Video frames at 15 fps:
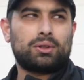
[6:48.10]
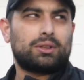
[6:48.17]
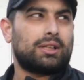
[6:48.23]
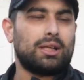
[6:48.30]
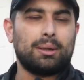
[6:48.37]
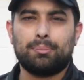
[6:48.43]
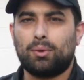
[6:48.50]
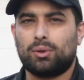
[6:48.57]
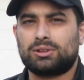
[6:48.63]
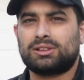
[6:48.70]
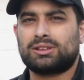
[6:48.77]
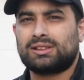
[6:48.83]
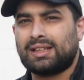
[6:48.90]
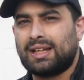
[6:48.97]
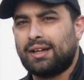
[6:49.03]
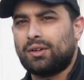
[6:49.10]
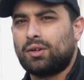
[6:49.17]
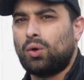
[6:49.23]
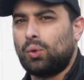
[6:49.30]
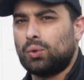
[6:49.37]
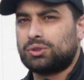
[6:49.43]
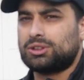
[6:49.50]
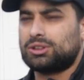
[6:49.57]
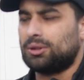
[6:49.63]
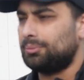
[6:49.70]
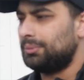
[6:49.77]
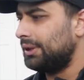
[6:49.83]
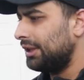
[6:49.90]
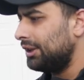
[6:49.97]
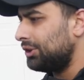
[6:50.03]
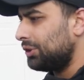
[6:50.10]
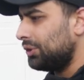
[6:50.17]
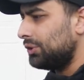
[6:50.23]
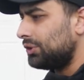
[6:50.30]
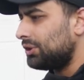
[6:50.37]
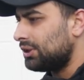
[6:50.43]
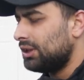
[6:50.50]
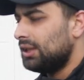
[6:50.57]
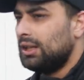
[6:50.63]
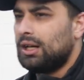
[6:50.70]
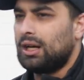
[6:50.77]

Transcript: gearbox can cause some issues,